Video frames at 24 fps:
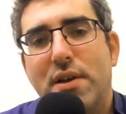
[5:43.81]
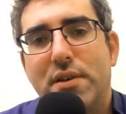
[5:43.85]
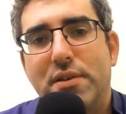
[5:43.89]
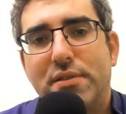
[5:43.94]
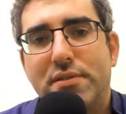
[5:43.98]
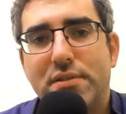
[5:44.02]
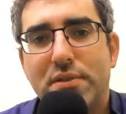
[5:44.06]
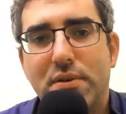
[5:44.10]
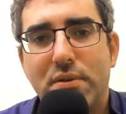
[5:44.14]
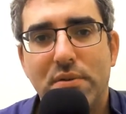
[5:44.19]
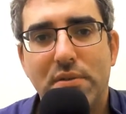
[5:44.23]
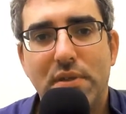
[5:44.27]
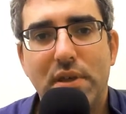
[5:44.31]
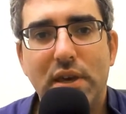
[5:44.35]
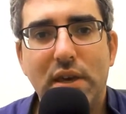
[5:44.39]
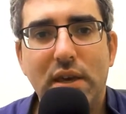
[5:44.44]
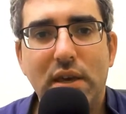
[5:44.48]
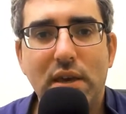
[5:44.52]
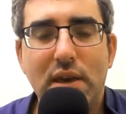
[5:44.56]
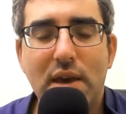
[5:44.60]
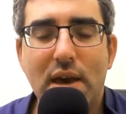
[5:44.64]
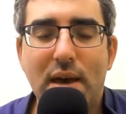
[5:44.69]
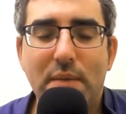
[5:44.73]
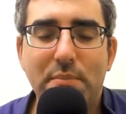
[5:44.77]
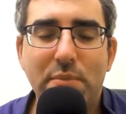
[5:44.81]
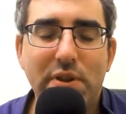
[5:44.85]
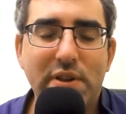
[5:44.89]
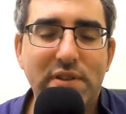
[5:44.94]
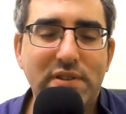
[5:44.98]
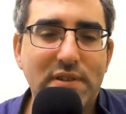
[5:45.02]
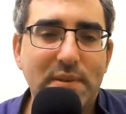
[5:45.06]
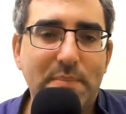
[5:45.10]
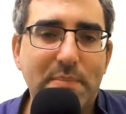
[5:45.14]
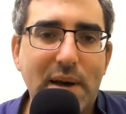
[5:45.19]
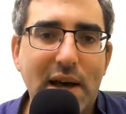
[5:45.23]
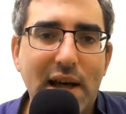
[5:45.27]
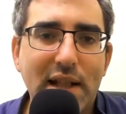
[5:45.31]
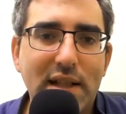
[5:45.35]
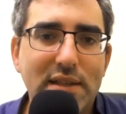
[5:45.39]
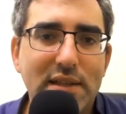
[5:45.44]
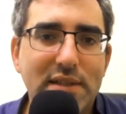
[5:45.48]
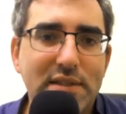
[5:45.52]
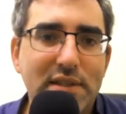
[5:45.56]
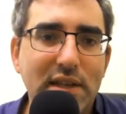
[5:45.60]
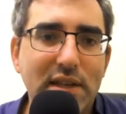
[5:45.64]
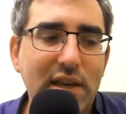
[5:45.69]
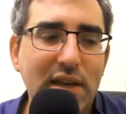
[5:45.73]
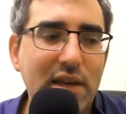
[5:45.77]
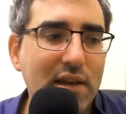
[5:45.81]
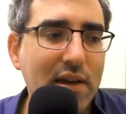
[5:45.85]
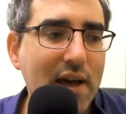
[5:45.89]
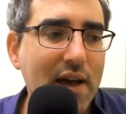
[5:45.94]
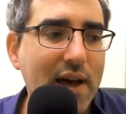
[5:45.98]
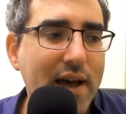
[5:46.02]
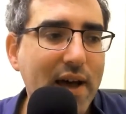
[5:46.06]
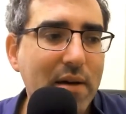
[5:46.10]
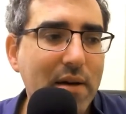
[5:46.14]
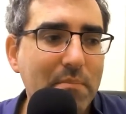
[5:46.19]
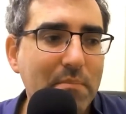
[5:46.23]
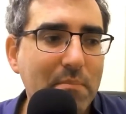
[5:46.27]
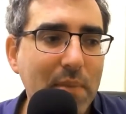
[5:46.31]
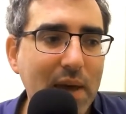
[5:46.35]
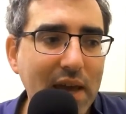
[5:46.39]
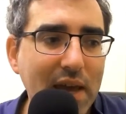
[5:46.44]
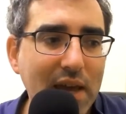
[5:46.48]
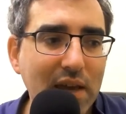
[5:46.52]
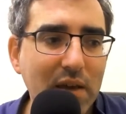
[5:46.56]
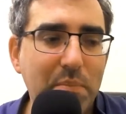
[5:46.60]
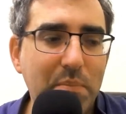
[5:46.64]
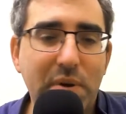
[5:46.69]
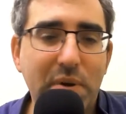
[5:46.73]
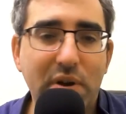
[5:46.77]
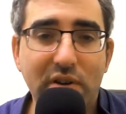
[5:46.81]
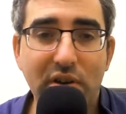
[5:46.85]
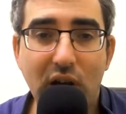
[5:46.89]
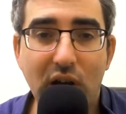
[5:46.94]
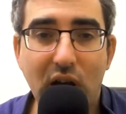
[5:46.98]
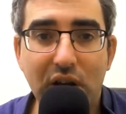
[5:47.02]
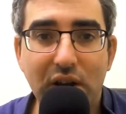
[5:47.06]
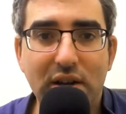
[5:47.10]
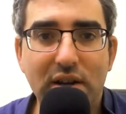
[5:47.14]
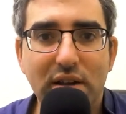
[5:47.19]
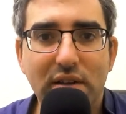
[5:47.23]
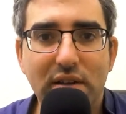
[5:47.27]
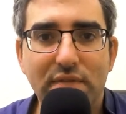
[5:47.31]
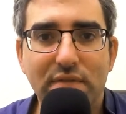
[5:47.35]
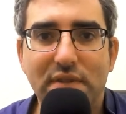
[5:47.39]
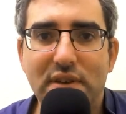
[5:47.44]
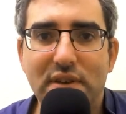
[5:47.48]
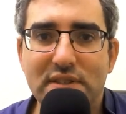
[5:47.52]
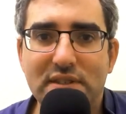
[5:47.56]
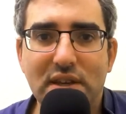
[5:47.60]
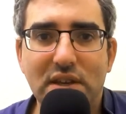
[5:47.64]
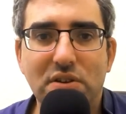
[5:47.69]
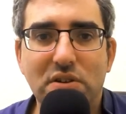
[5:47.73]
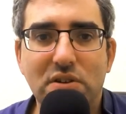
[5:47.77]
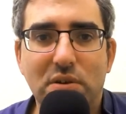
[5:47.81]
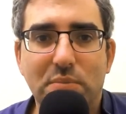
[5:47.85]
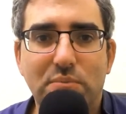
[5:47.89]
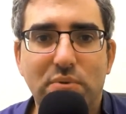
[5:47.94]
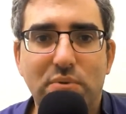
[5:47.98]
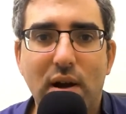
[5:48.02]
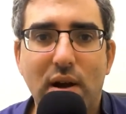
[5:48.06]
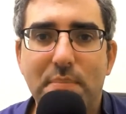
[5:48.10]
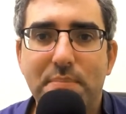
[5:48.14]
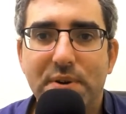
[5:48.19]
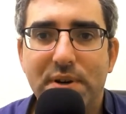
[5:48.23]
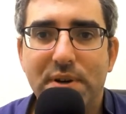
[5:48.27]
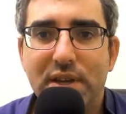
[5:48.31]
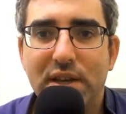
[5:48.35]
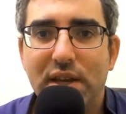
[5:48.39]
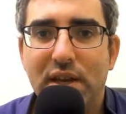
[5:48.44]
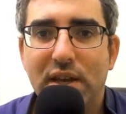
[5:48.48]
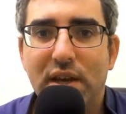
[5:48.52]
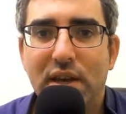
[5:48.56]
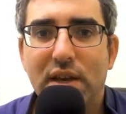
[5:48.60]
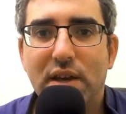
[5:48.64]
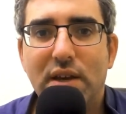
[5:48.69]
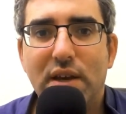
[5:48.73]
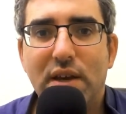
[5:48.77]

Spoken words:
So the municipality may periodically visit your property